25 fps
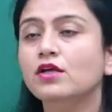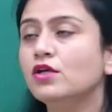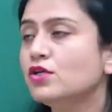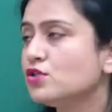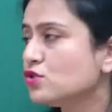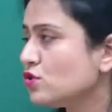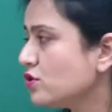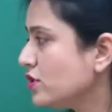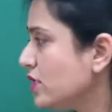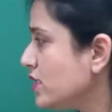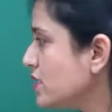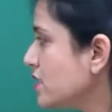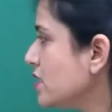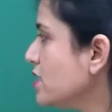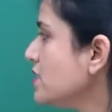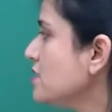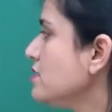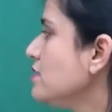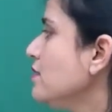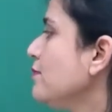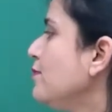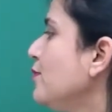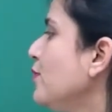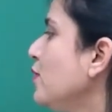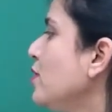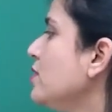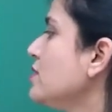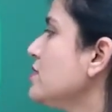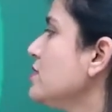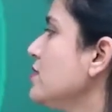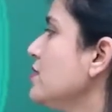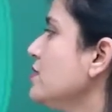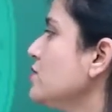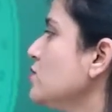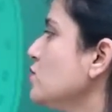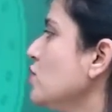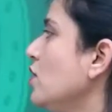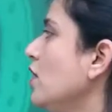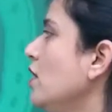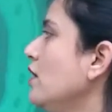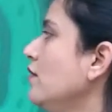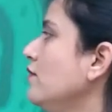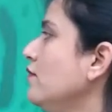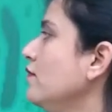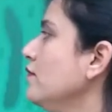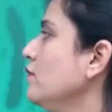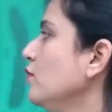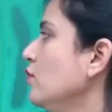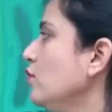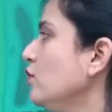So this is the process
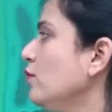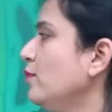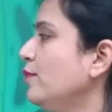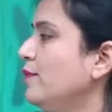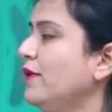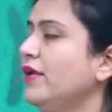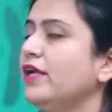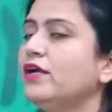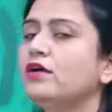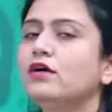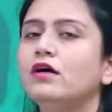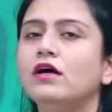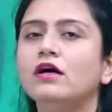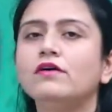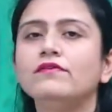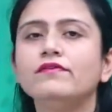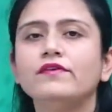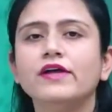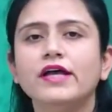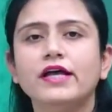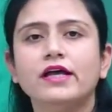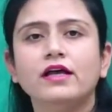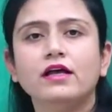of opening of